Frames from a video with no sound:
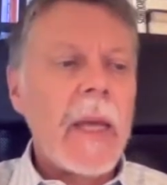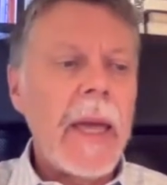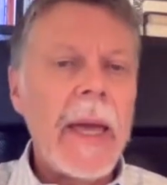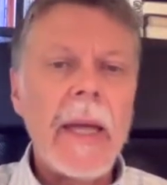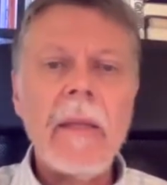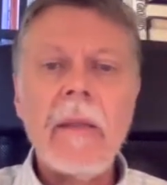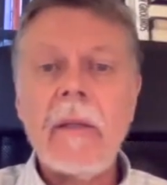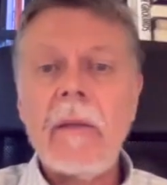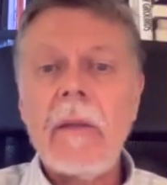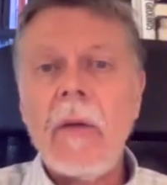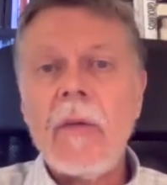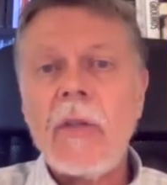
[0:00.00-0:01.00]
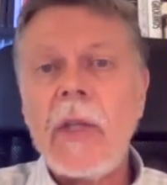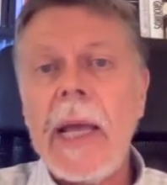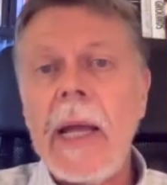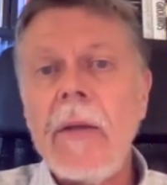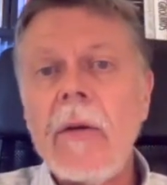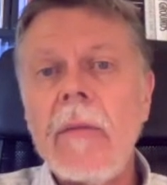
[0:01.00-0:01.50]
And the
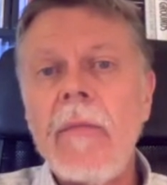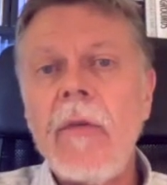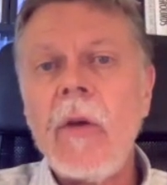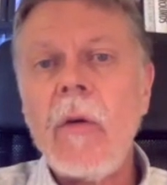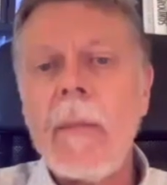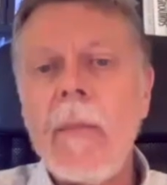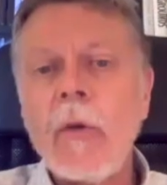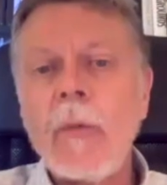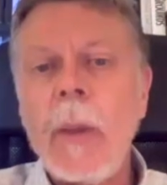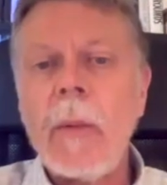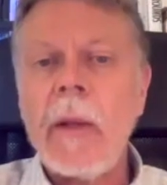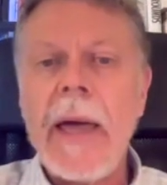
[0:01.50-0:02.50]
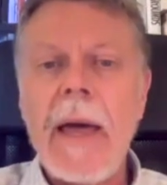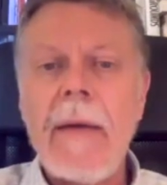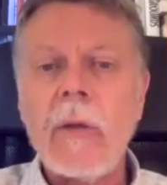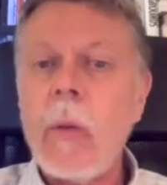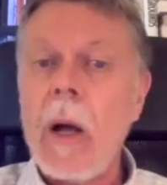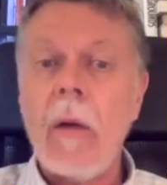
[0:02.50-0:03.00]
standard view that most people have
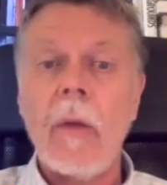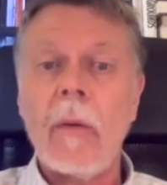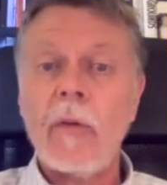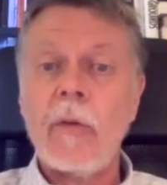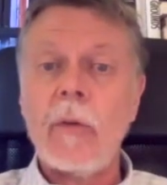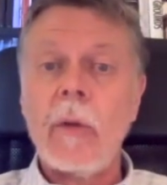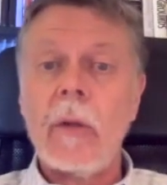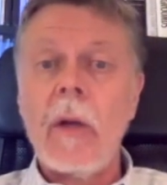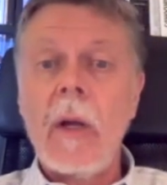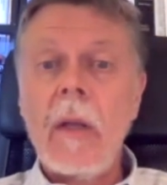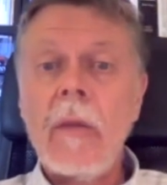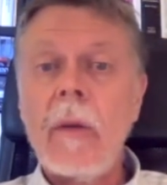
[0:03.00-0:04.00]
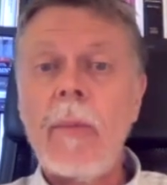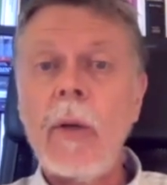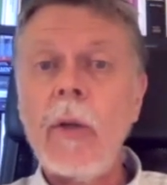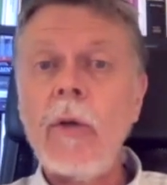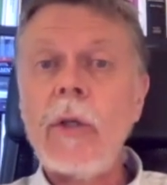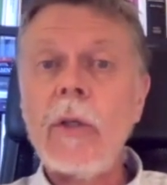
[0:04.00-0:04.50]
is, well, the
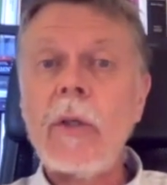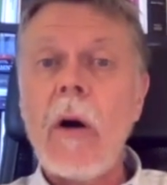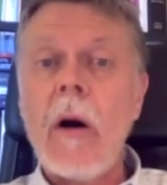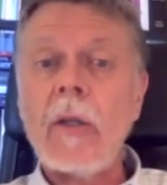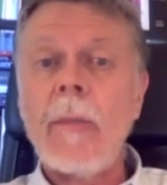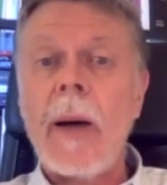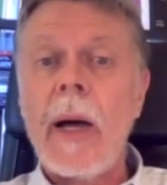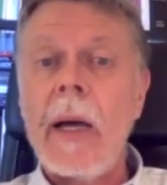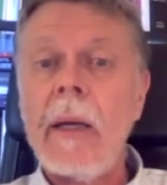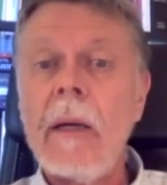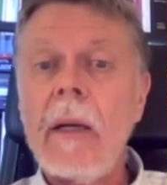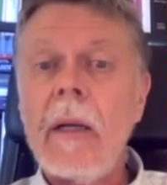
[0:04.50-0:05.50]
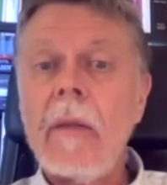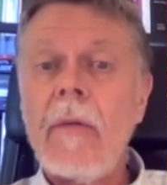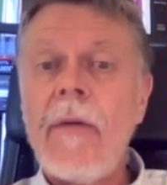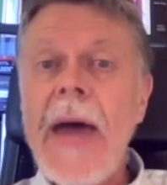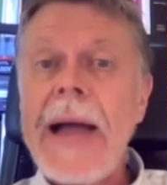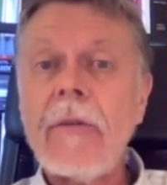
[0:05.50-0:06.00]
pollution's caused by the
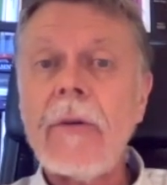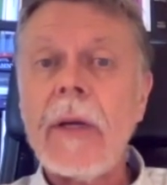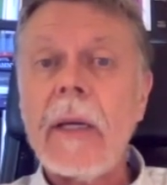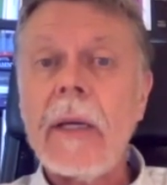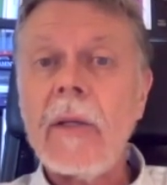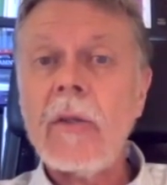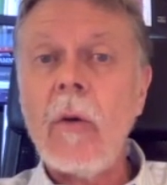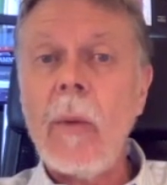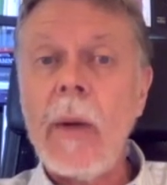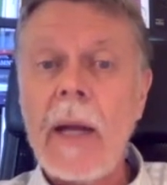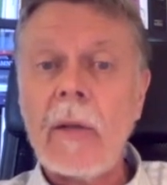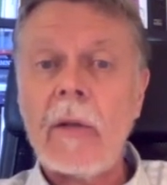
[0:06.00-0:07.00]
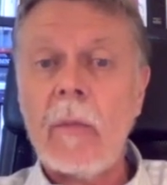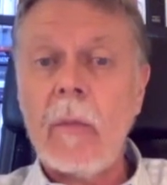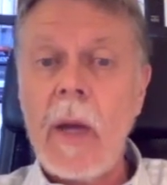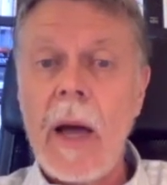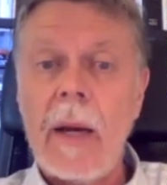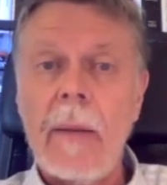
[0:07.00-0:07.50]
factory, and so we gotta
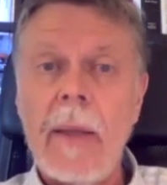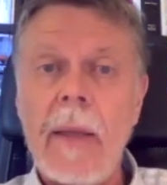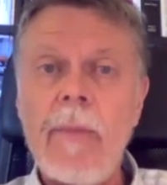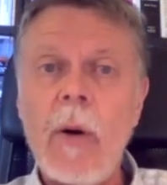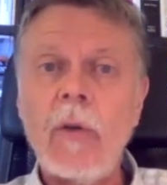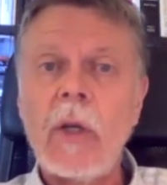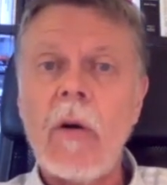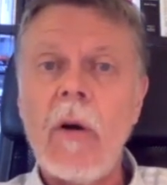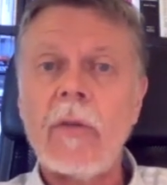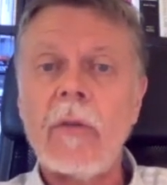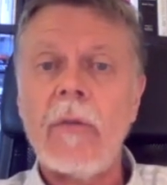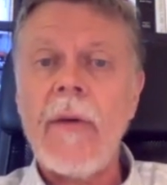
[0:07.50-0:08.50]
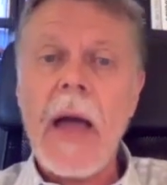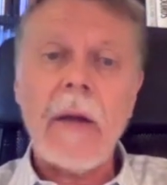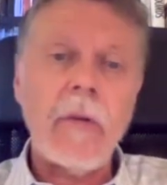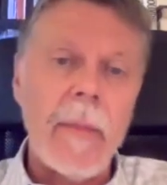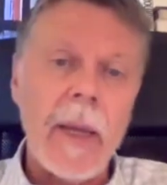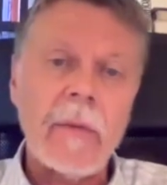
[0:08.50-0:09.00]
impose the cost on the
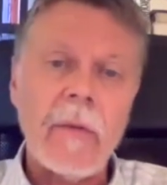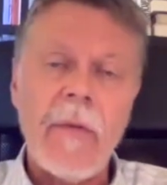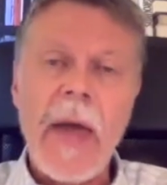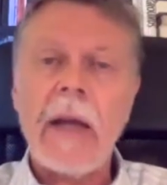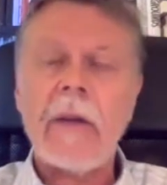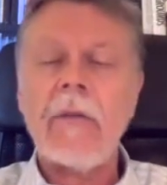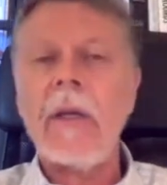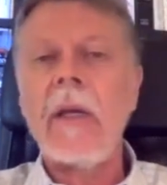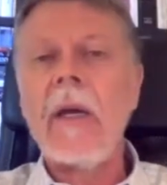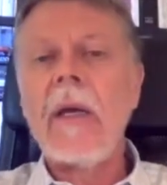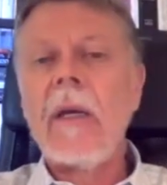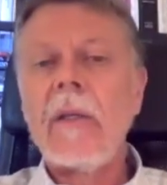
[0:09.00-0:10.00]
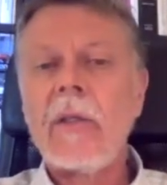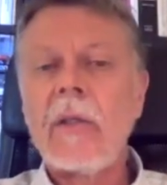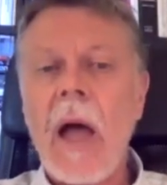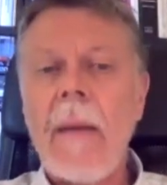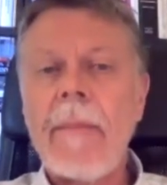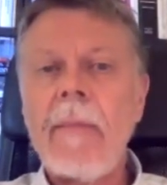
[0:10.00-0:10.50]
factory and make the factory
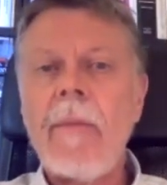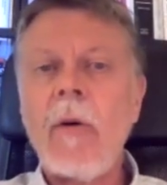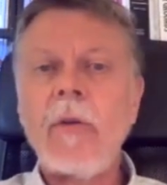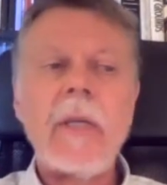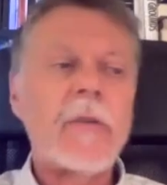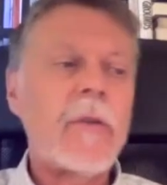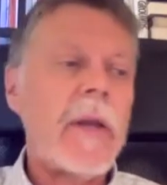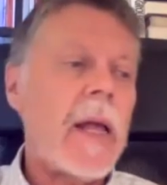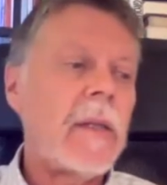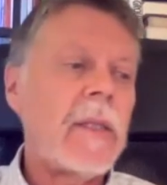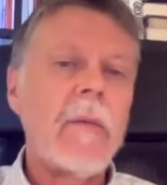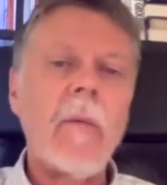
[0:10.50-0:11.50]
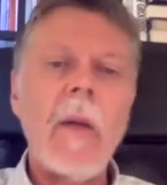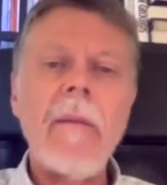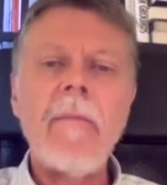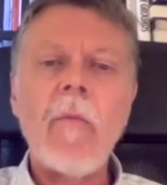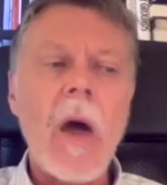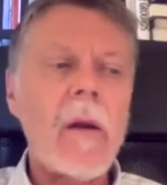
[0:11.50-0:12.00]
stop imposing the externality.
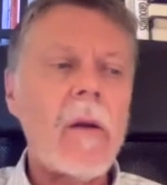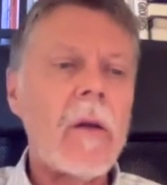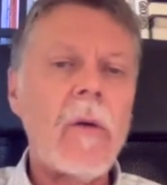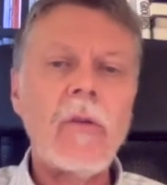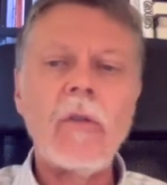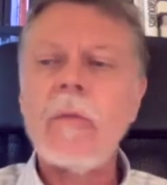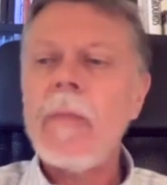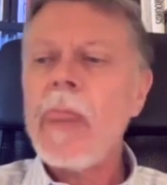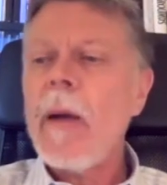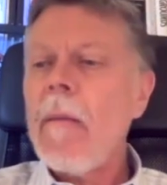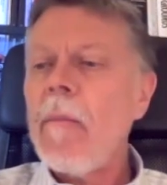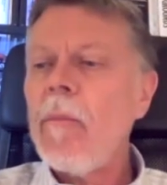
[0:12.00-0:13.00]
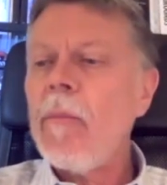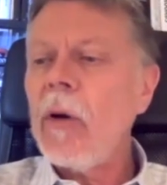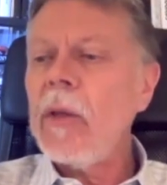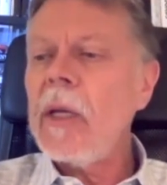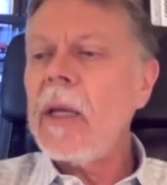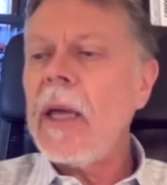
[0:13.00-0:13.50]
And Ronald Coase's
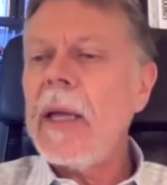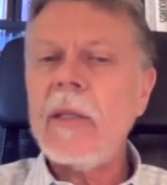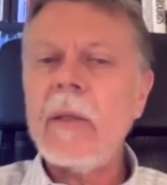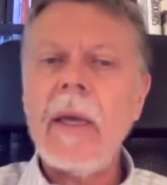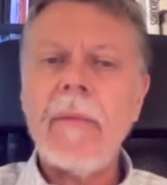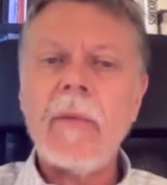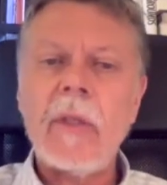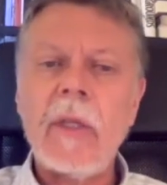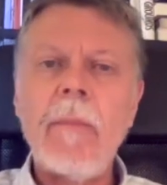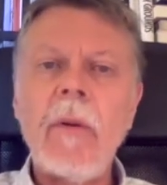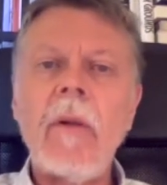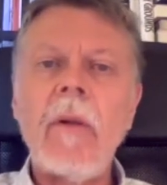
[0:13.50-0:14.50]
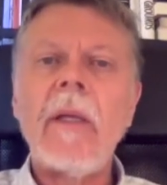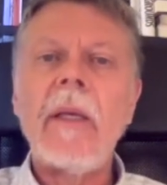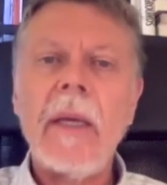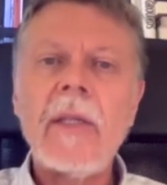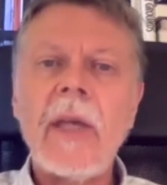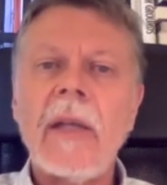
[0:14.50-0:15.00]
brilliant and yet simple
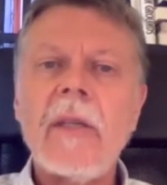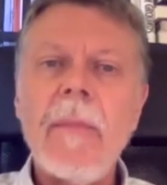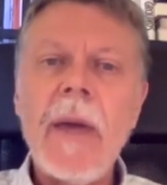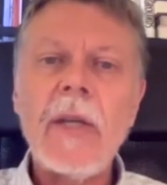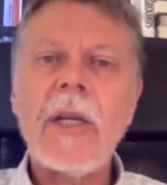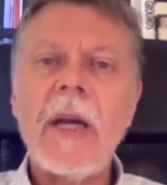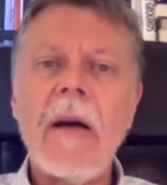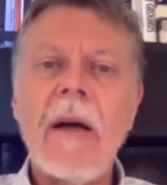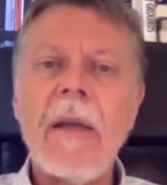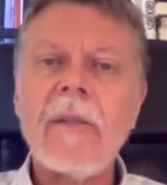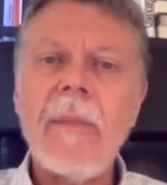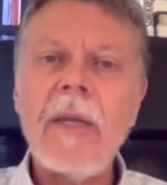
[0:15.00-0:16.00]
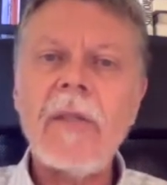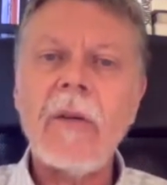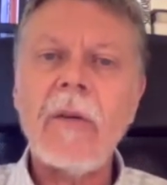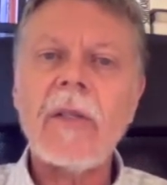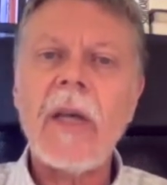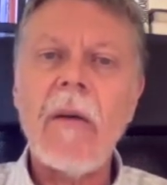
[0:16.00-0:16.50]
insights. It's amazing,
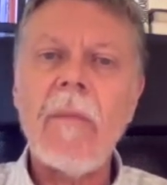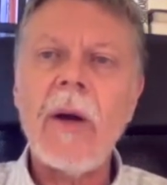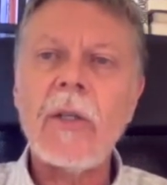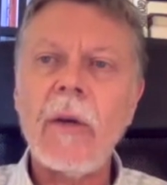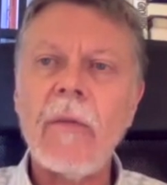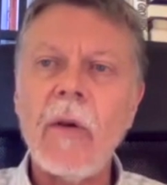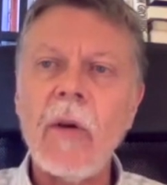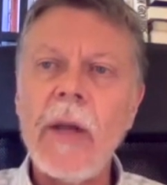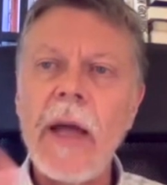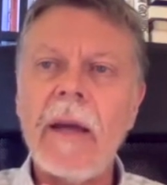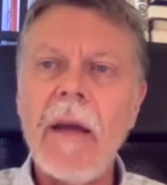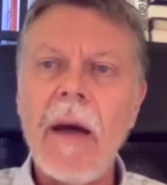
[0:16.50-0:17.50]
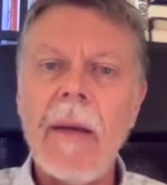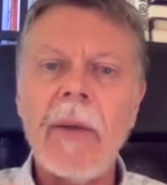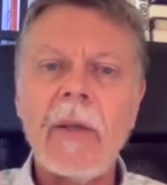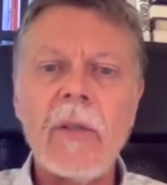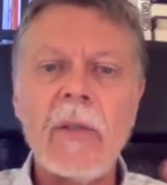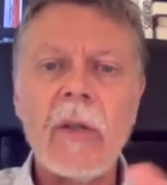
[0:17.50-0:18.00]
Russ, how much of good
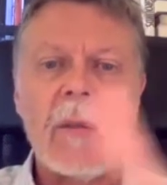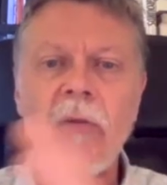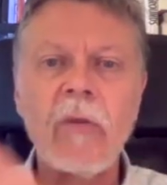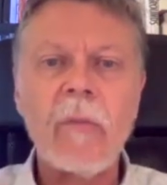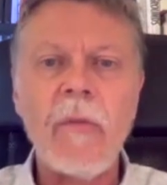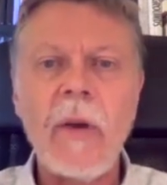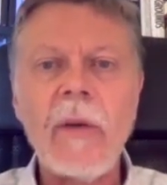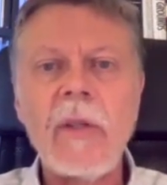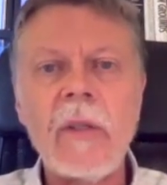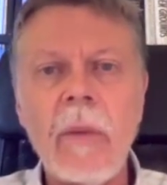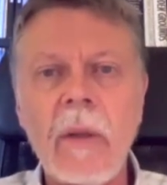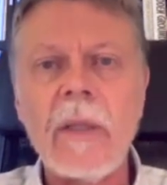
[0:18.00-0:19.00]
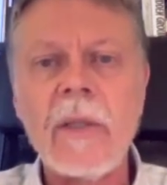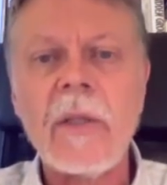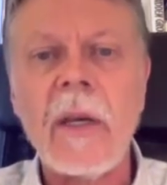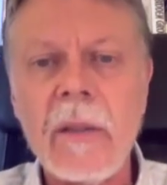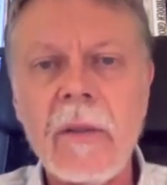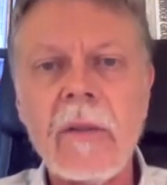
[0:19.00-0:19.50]
economics comes from very simple
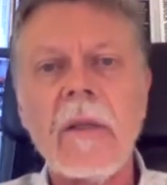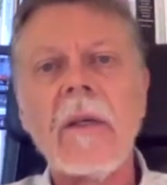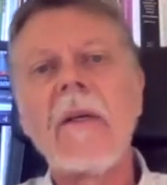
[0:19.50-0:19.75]
insights.